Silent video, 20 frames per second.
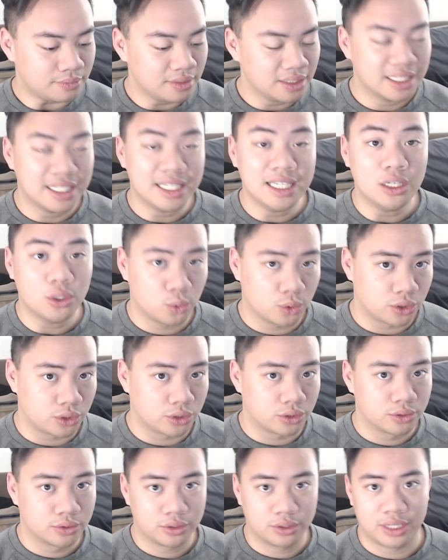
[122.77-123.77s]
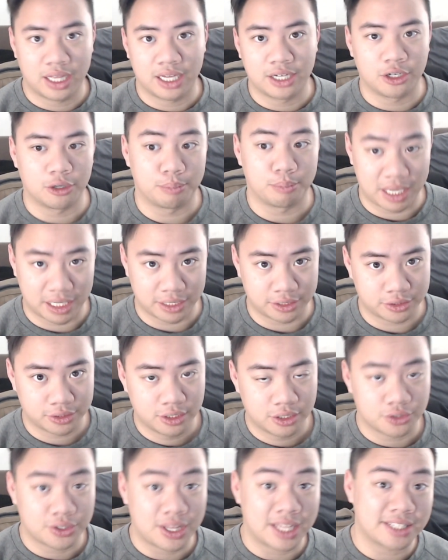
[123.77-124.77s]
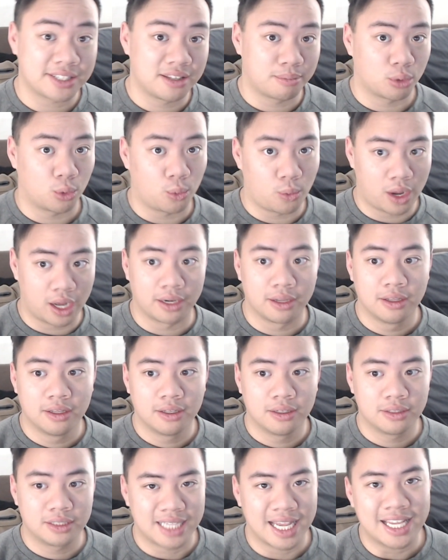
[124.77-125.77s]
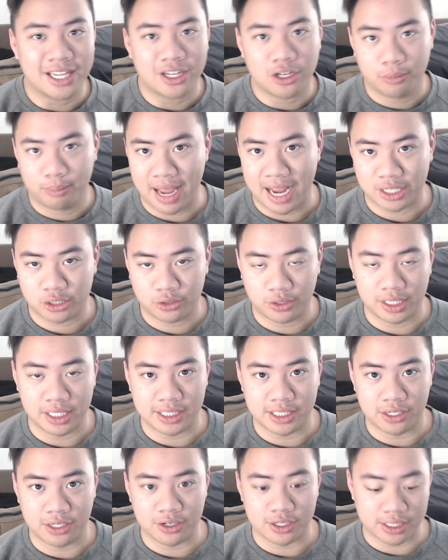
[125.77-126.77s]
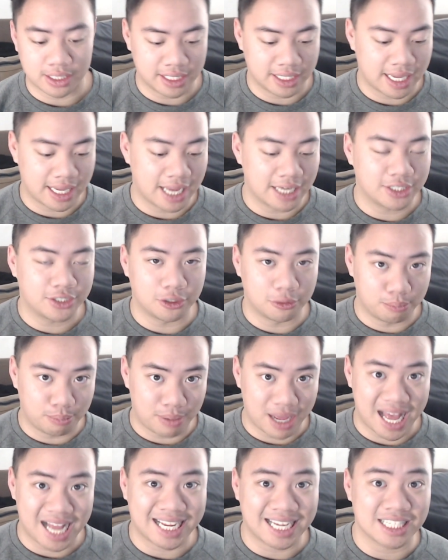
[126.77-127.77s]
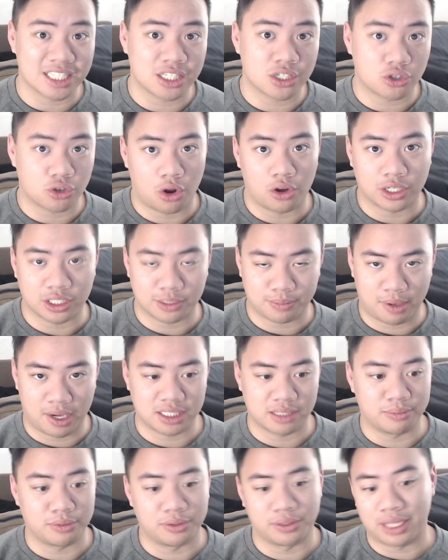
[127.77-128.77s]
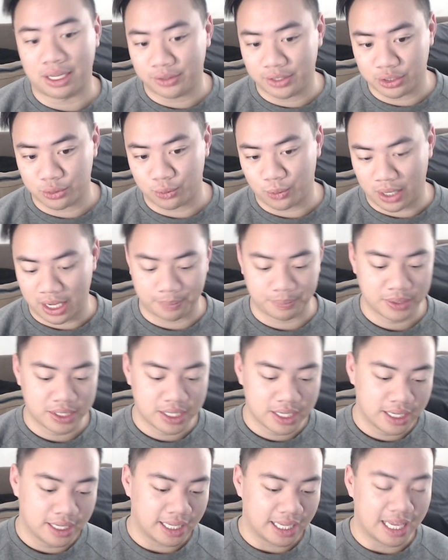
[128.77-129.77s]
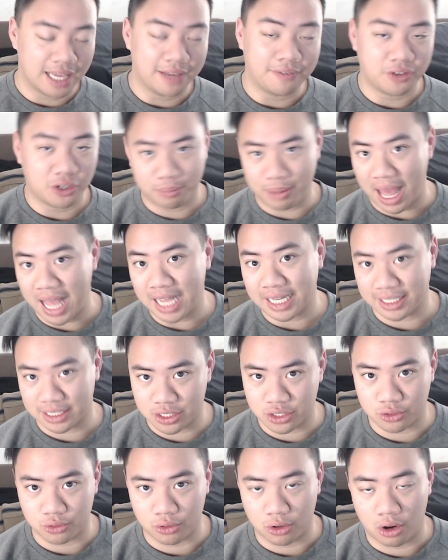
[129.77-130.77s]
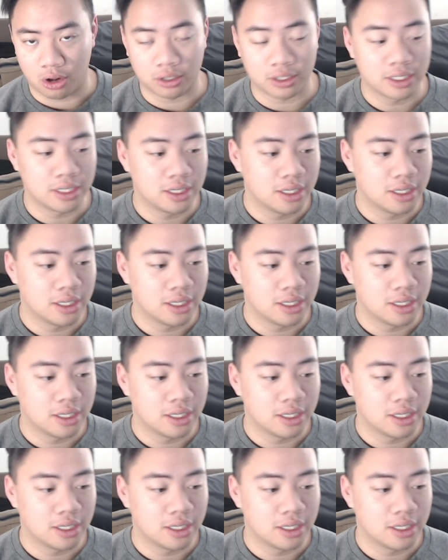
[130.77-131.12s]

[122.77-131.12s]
equal, than your bench. So that's number one. Take your back training seriously. Get your back as strong as possible. Now, here's why. If your back is strong,